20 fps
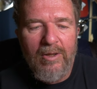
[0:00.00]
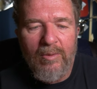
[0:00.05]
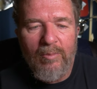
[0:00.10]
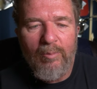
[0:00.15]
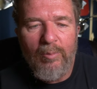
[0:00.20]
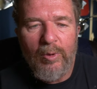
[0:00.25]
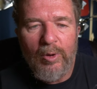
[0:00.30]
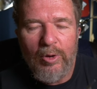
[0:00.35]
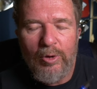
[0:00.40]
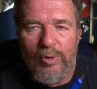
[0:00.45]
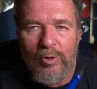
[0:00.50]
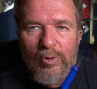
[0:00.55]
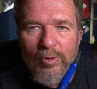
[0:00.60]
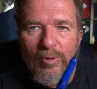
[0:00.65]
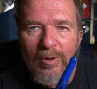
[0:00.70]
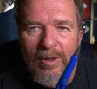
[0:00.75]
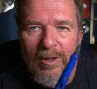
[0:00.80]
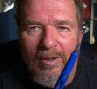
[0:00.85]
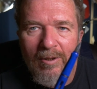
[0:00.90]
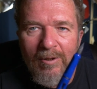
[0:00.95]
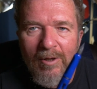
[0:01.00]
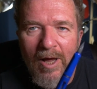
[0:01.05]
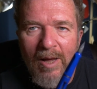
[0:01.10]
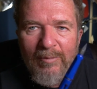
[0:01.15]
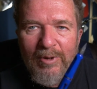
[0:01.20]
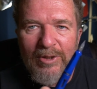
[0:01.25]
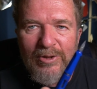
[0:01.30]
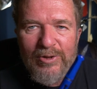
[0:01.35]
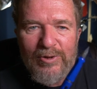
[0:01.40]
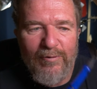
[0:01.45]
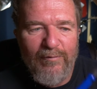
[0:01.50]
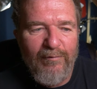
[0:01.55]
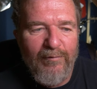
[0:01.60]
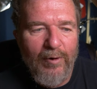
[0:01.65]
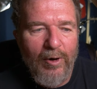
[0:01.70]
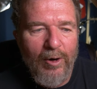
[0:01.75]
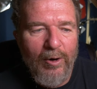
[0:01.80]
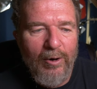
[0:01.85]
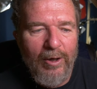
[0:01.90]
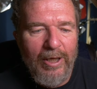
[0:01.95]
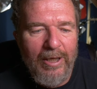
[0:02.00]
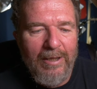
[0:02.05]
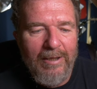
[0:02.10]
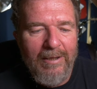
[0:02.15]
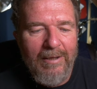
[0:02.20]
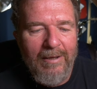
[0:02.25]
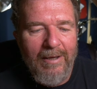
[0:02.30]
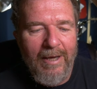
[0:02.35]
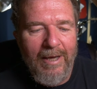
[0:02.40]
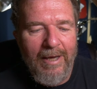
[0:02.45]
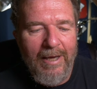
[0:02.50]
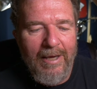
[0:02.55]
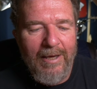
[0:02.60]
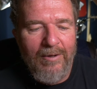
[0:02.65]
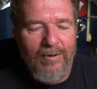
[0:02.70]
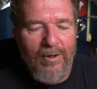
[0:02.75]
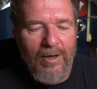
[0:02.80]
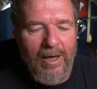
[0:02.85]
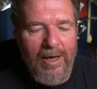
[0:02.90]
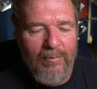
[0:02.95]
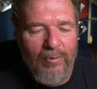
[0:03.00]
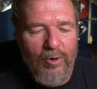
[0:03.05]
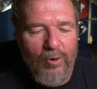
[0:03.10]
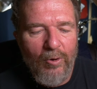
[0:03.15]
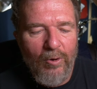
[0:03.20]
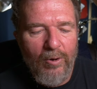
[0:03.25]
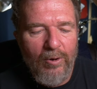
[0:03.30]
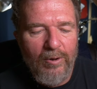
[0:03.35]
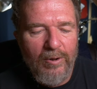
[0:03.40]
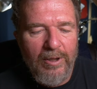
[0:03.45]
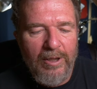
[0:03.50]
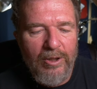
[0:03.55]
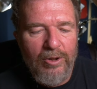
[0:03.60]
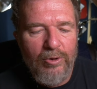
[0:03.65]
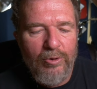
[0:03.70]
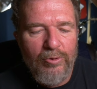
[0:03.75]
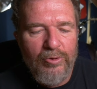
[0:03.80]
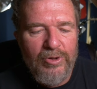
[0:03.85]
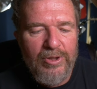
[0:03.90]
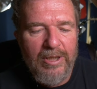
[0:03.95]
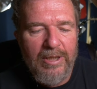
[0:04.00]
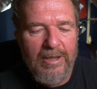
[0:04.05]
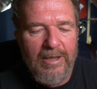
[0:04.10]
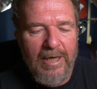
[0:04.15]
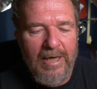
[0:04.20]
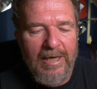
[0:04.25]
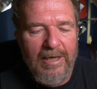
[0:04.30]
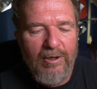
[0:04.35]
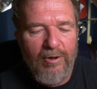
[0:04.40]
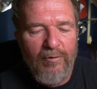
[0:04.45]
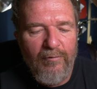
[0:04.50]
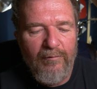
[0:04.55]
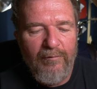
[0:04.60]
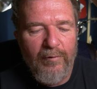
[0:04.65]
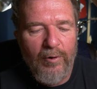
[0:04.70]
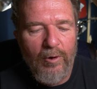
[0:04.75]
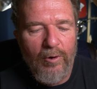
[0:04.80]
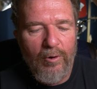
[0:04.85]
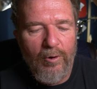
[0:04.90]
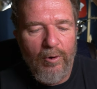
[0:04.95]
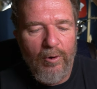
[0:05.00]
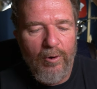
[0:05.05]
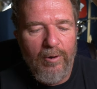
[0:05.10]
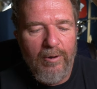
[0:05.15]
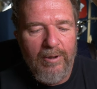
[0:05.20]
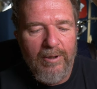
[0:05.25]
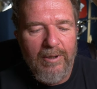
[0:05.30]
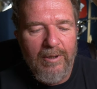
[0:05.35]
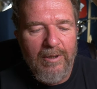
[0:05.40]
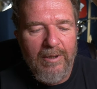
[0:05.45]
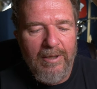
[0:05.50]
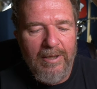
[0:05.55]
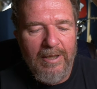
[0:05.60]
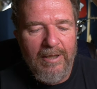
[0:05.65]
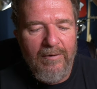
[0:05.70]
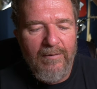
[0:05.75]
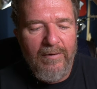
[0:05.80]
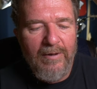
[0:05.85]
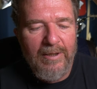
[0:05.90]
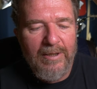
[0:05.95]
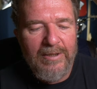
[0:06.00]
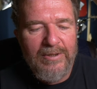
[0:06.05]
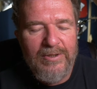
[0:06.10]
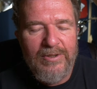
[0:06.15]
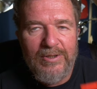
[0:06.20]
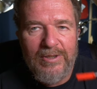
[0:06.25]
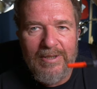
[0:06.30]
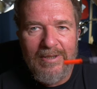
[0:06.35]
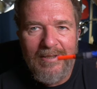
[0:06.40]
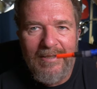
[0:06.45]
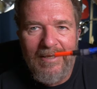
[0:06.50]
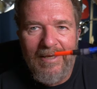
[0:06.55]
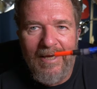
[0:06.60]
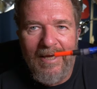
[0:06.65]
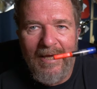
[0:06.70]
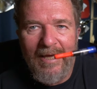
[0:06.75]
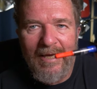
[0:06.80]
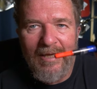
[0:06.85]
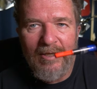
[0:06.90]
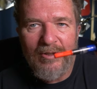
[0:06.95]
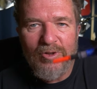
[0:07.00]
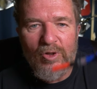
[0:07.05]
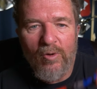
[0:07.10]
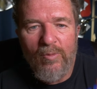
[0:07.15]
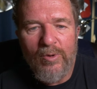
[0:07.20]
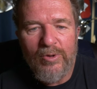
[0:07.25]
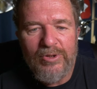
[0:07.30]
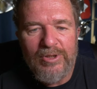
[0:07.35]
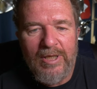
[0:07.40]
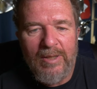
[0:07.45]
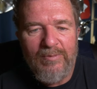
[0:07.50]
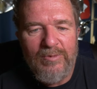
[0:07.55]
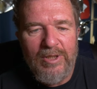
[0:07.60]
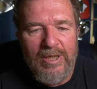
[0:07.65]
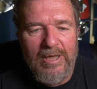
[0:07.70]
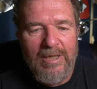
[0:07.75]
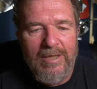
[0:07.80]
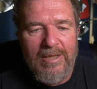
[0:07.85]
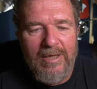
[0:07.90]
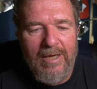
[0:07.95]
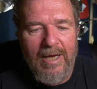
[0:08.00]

blue Lamy Safari. And I'm currently using a converter in this, and it's almost empty.